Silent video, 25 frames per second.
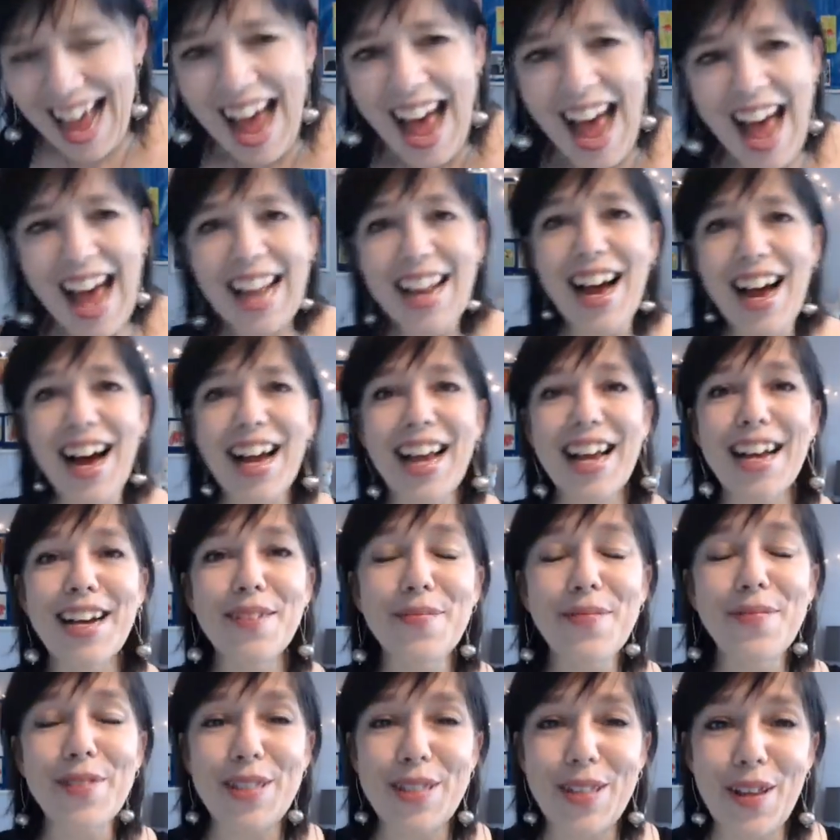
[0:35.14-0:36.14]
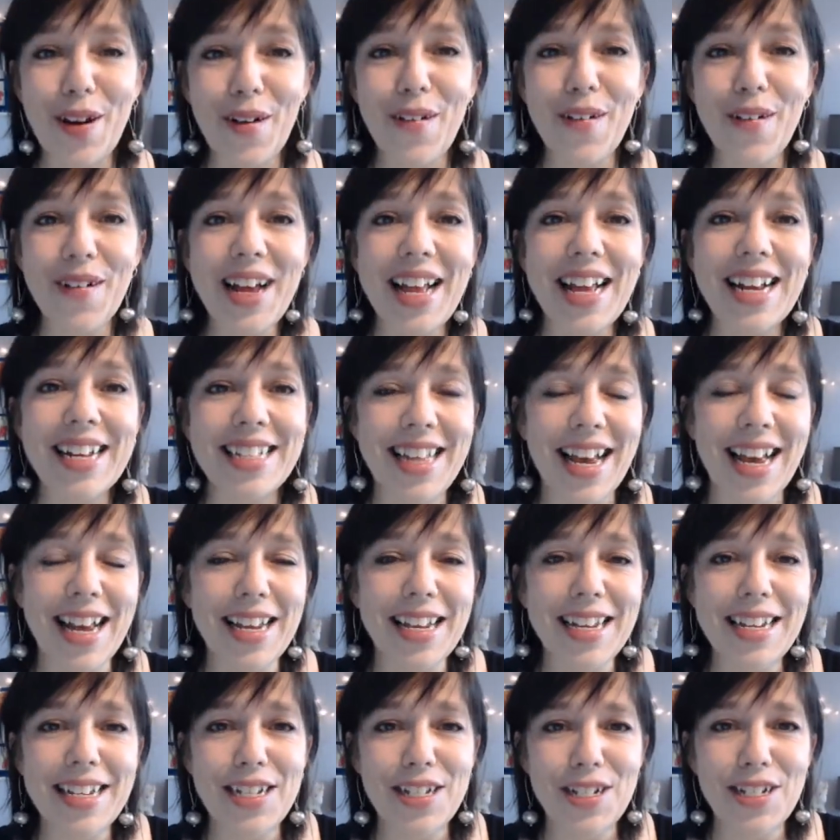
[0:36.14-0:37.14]
and I am so
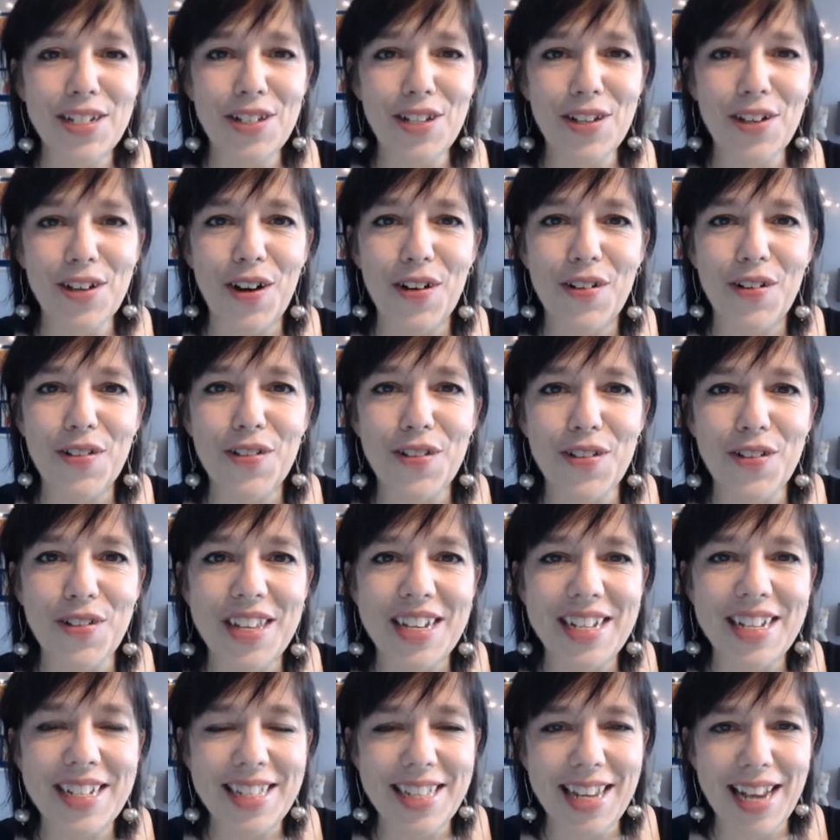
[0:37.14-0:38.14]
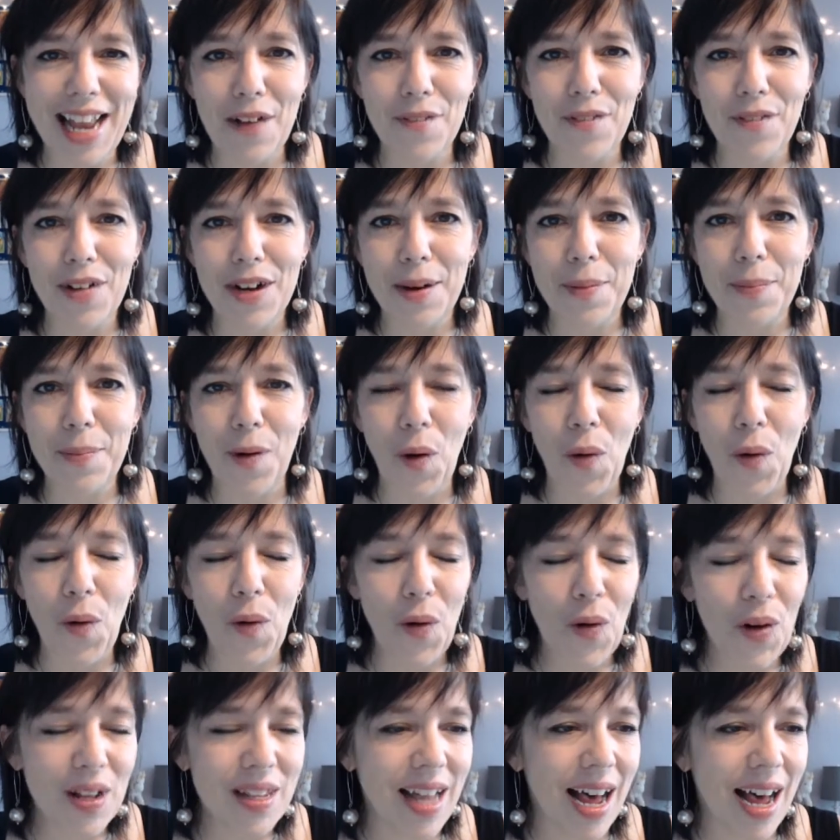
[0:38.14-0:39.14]
excited to go through this and have a
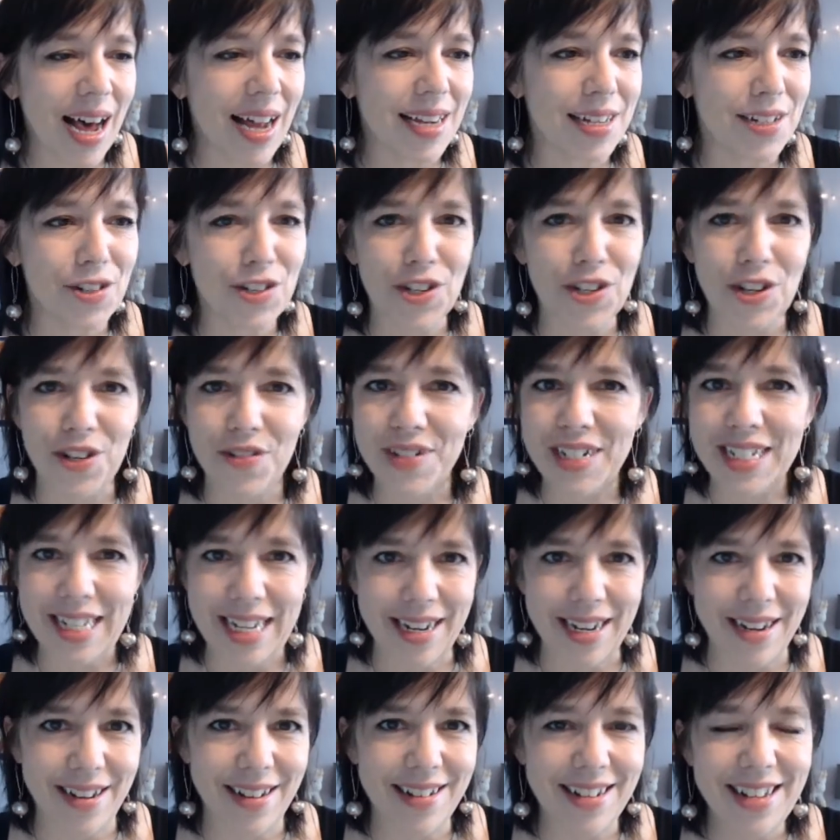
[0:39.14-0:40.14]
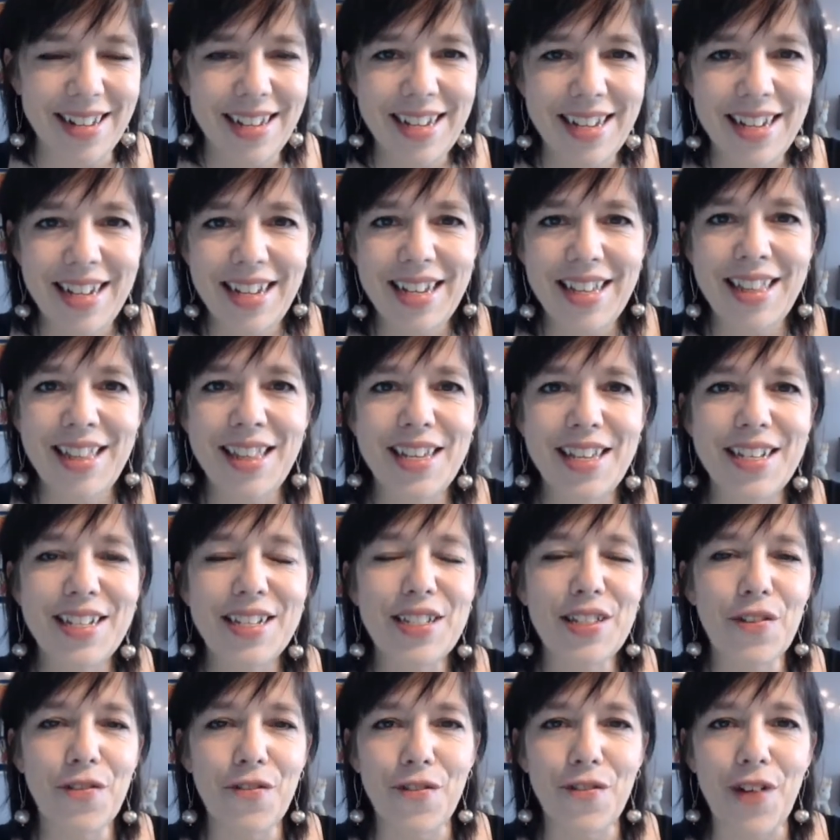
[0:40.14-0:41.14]
whole lot of show and tell
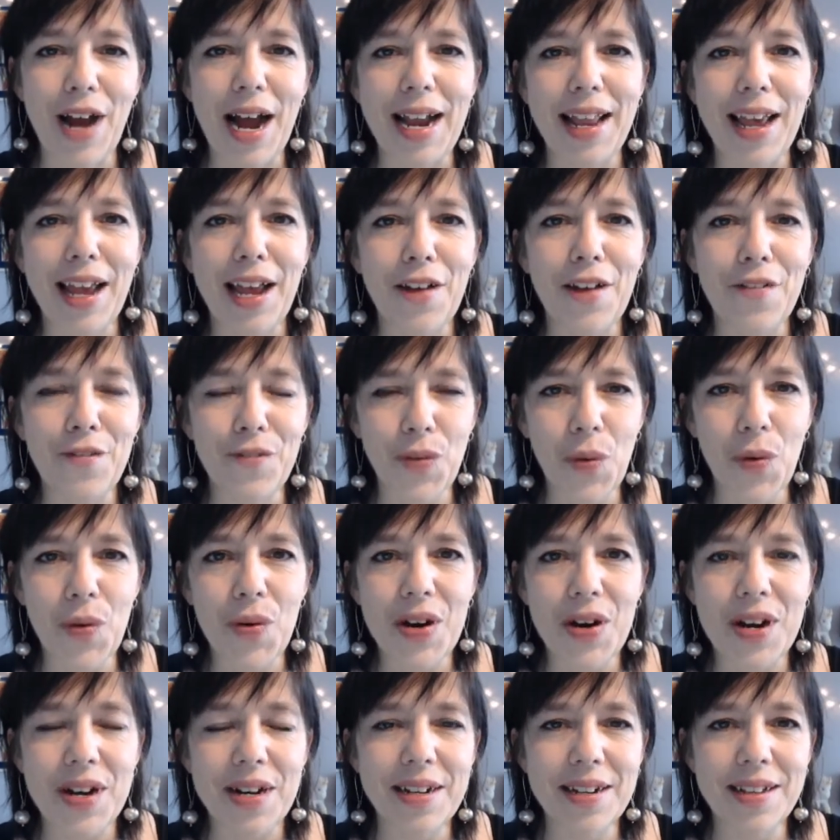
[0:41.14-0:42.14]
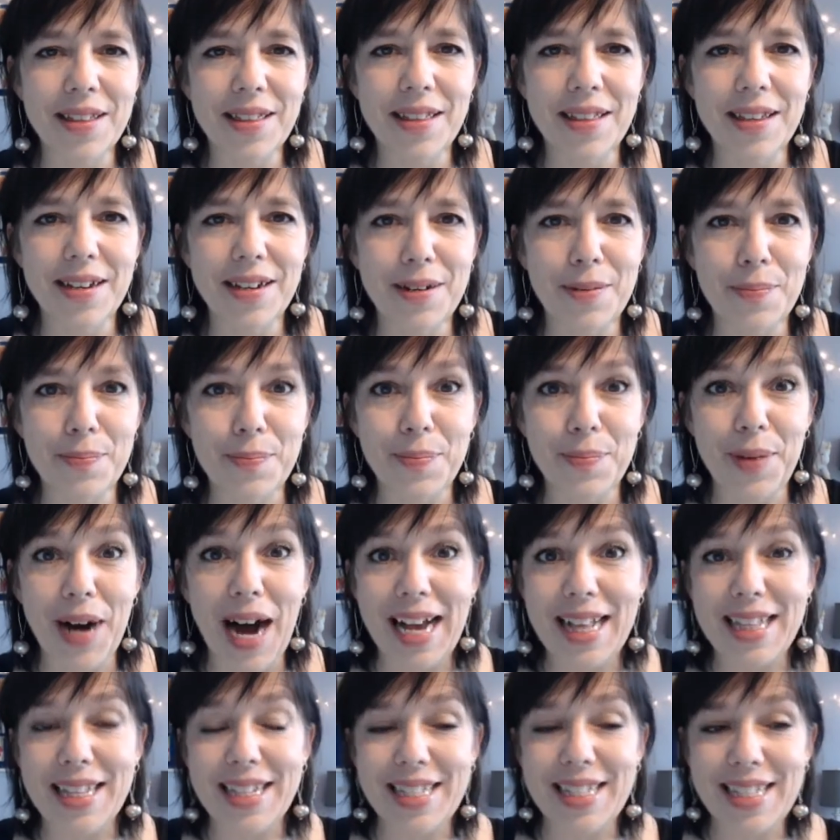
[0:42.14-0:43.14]
this Friday for the
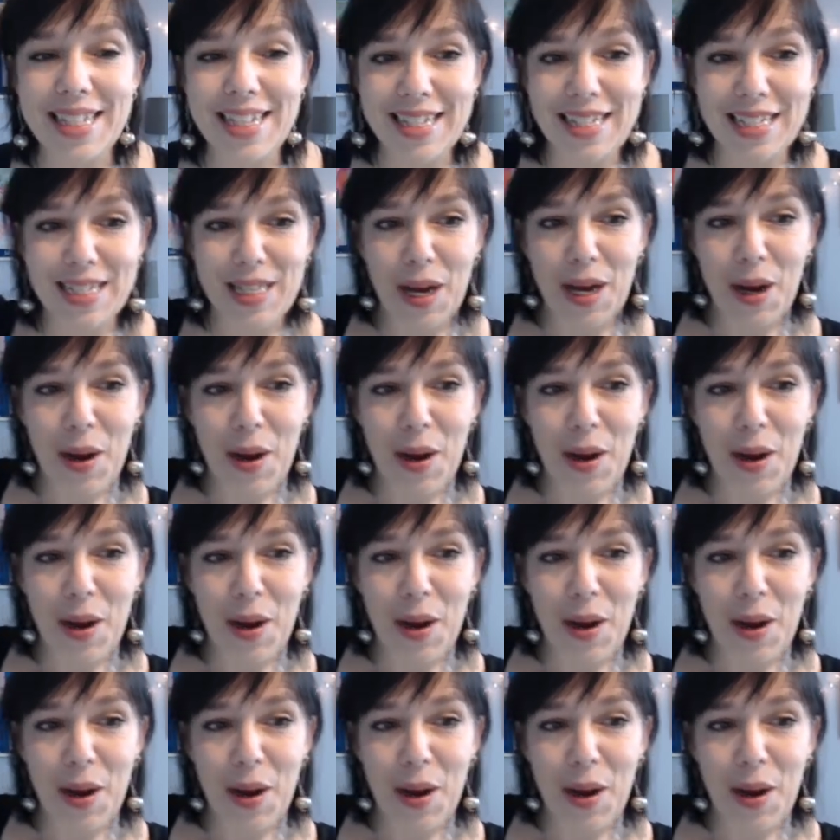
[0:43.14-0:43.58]
behind the scenes